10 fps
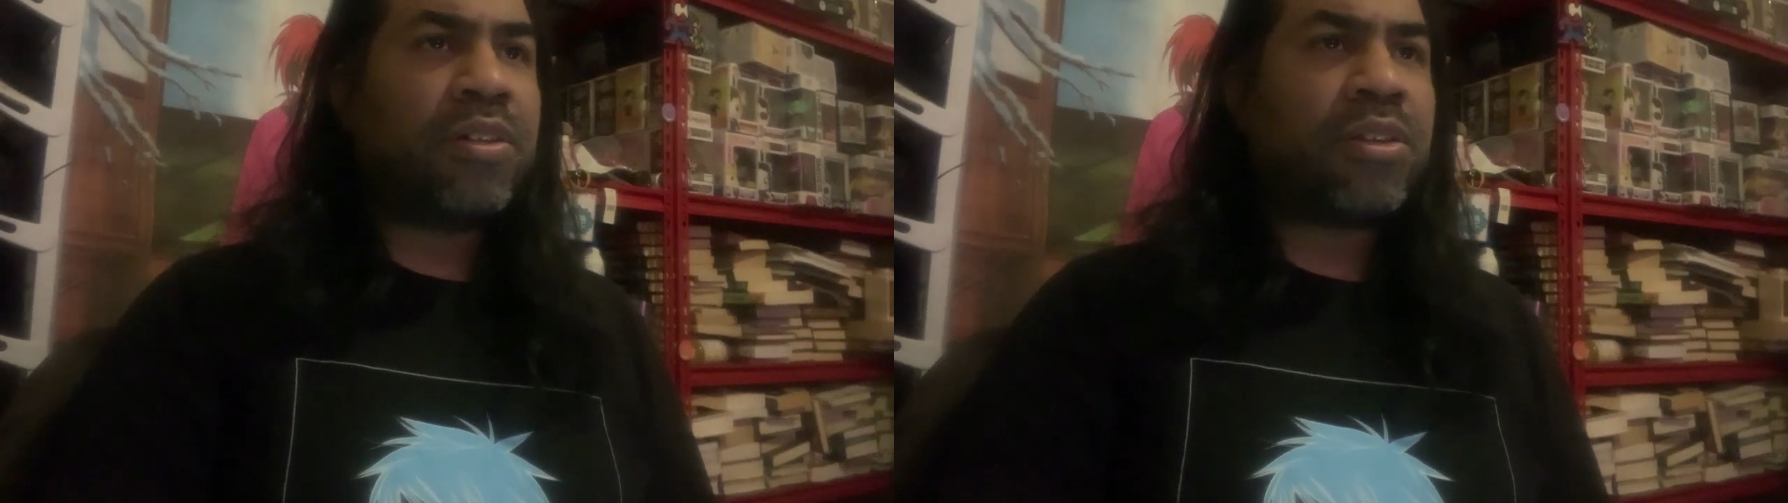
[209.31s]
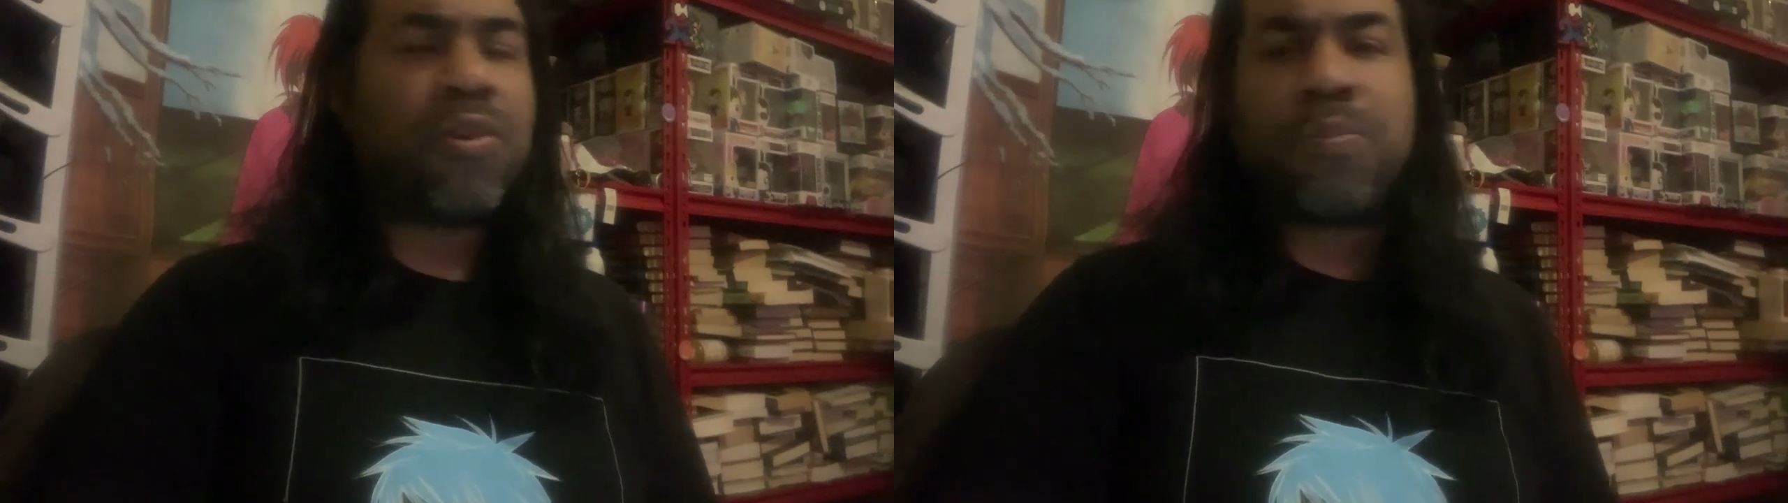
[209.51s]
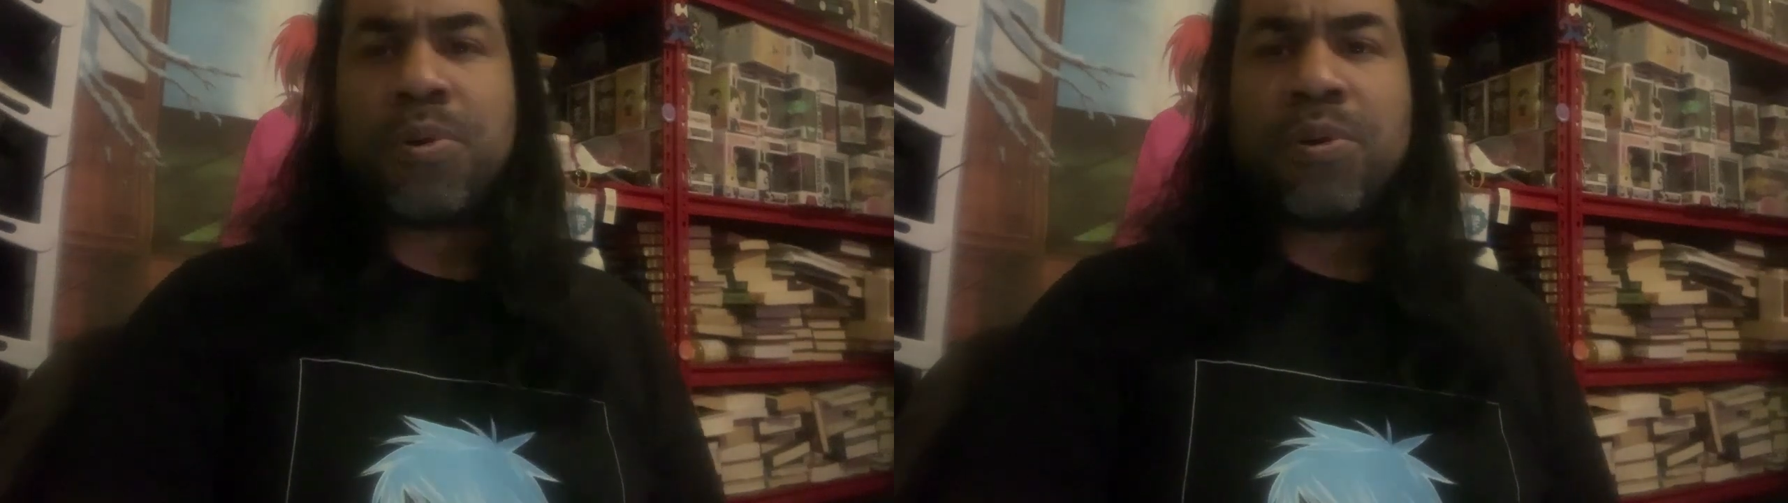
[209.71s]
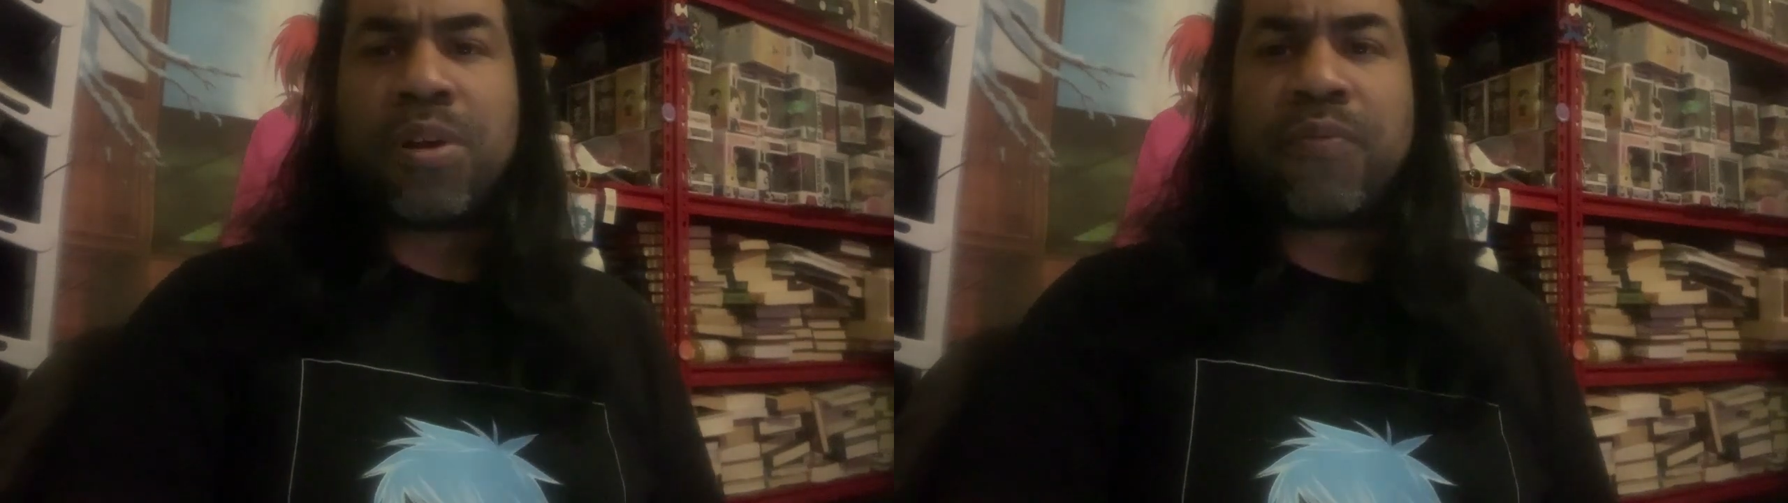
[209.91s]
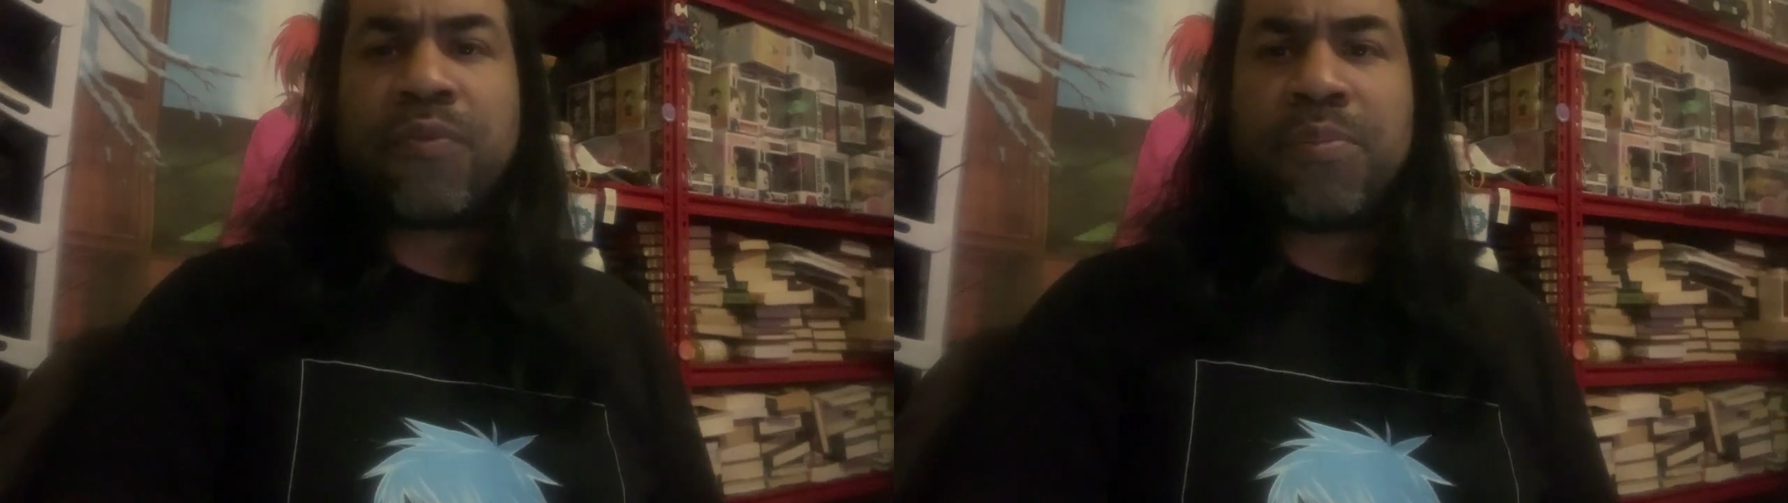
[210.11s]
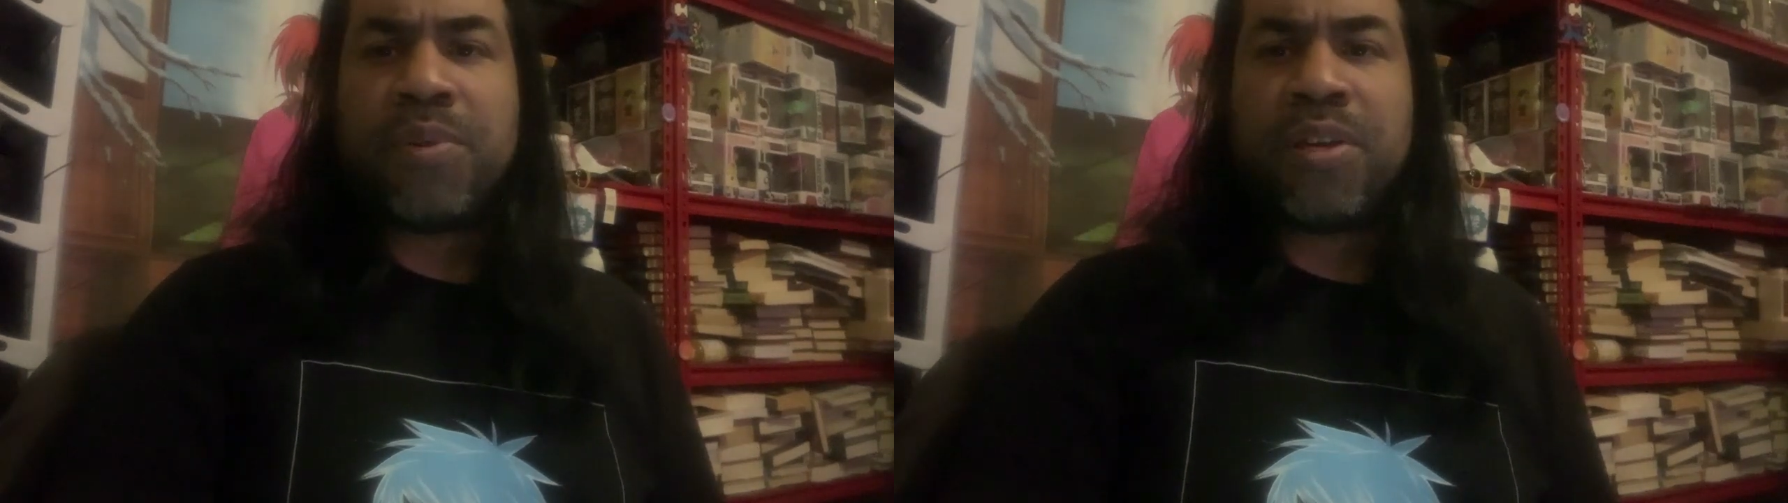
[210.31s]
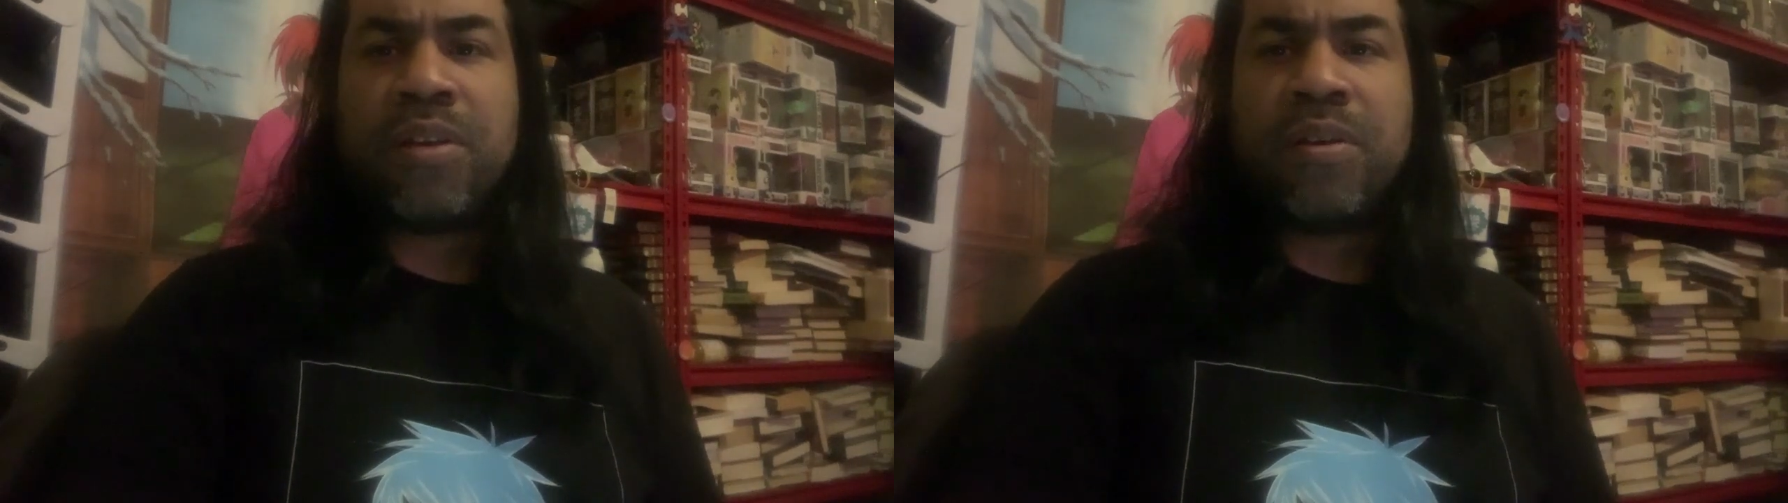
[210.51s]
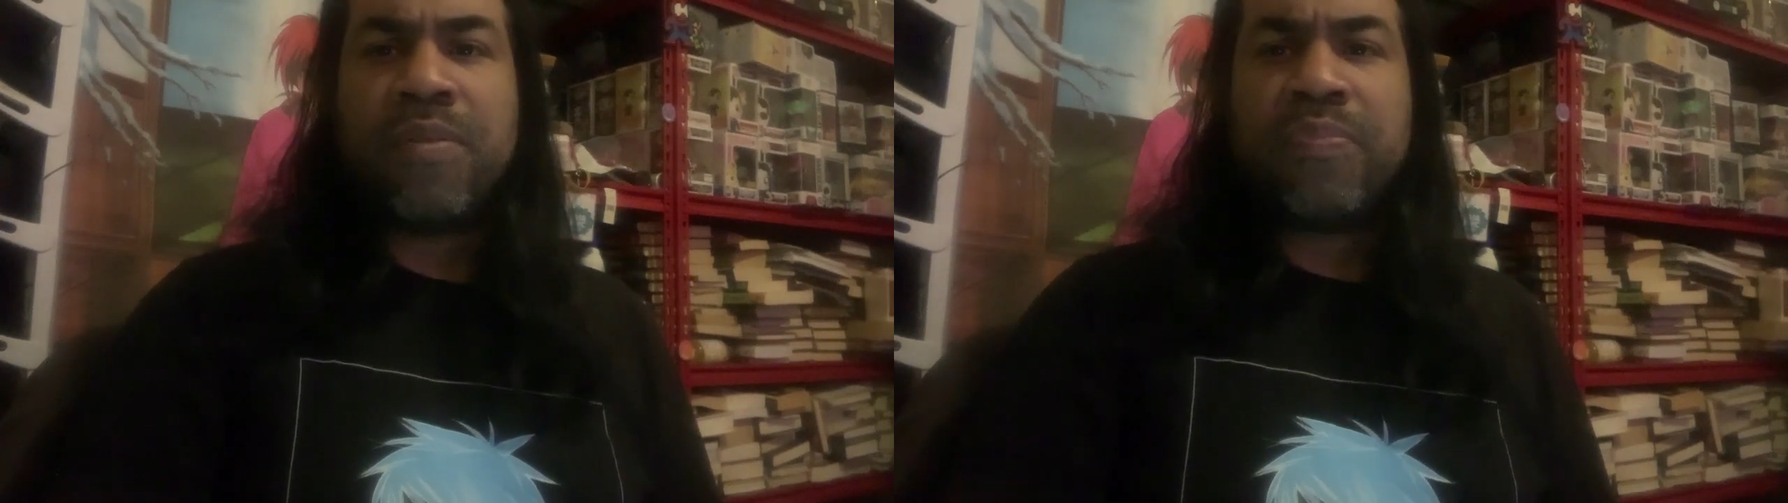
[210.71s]
of therapeutic for
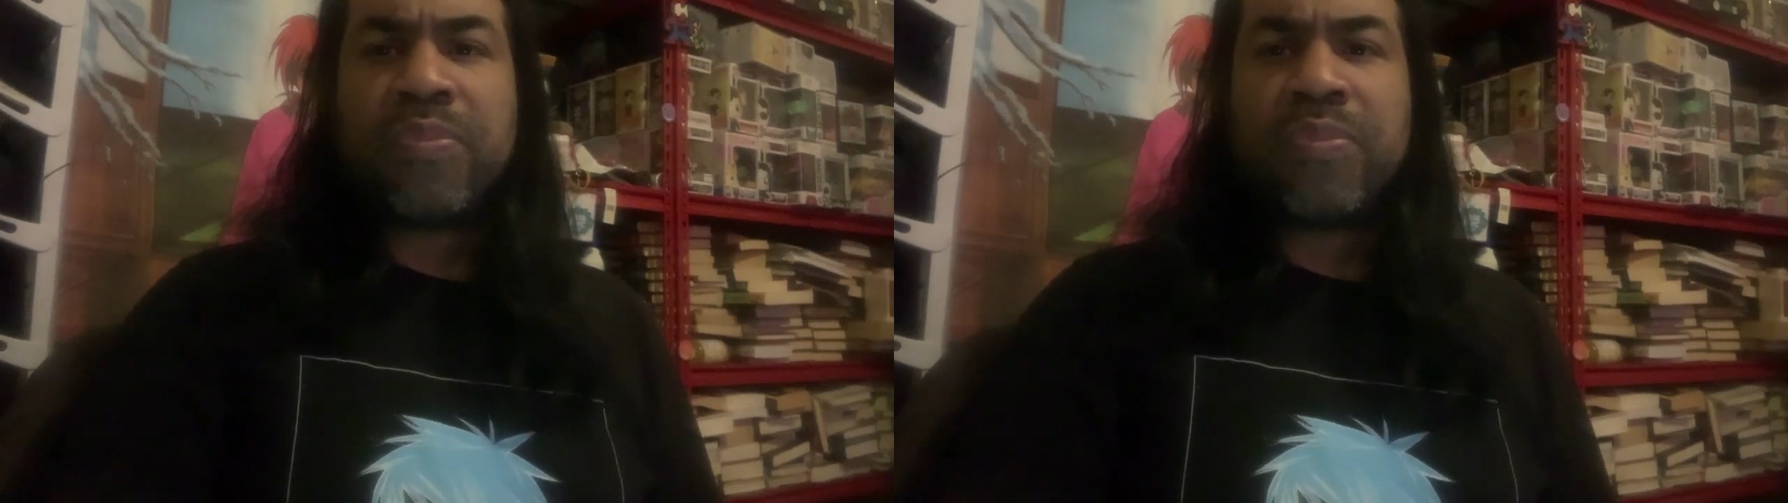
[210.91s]
me